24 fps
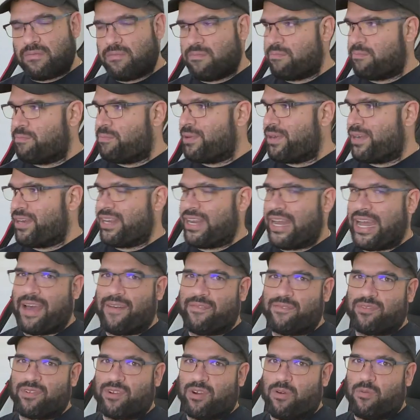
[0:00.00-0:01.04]
but
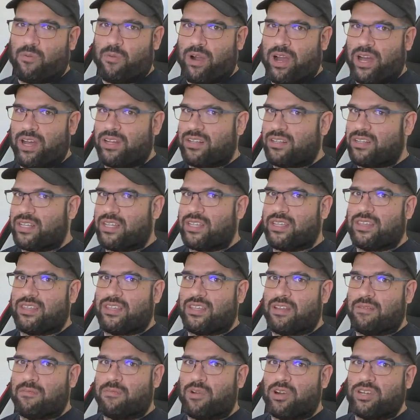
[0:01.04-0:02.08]
after a while,
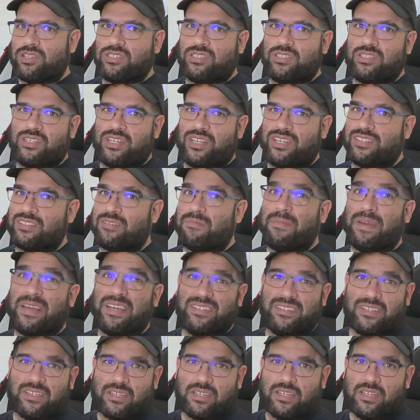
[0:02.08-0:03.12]
the immersion is
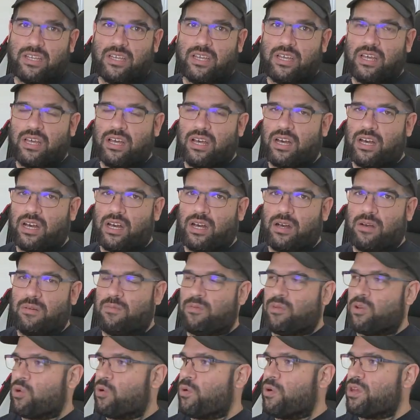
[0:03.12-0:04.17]
amazing.
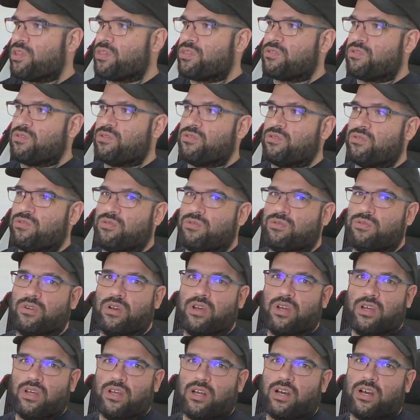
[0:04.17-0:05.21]
Going through
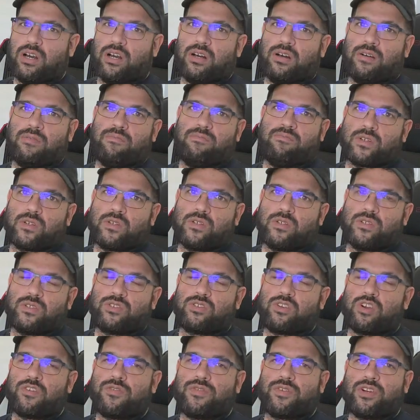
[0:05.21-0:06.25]

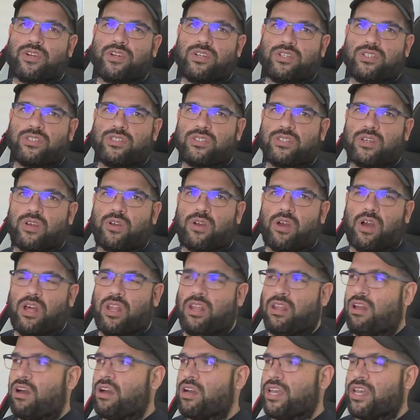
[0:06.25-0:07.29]
servers
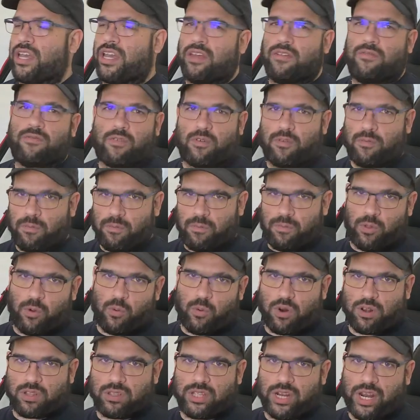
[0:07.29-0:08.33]
and logging in for the
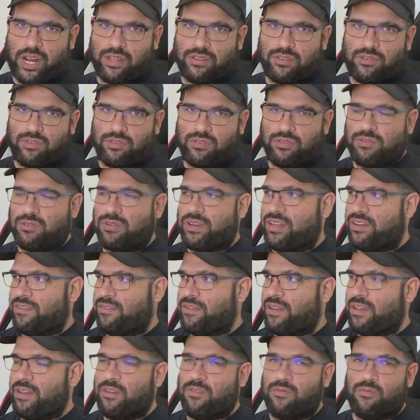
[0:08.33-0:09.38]
work that I do, and
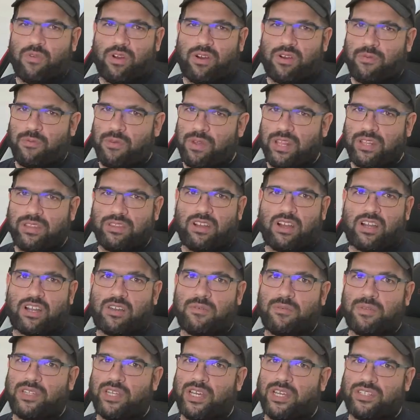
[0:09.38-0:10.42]
even reading
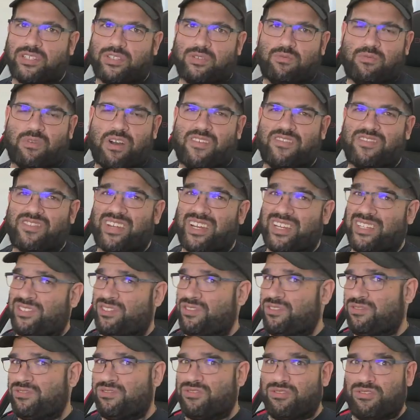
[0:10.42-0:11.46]
documentation, websites,
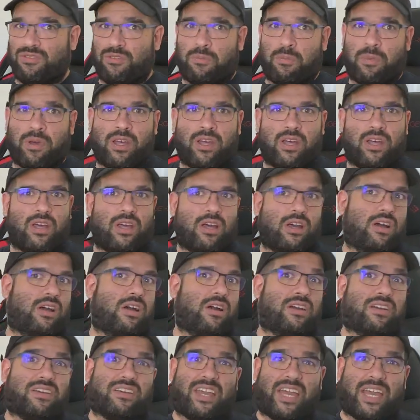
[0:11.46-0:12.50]
YouTube,
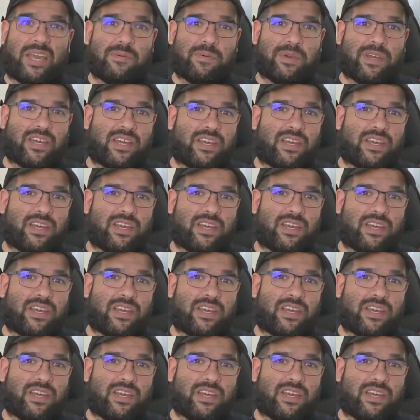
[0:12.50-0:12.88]
gaming,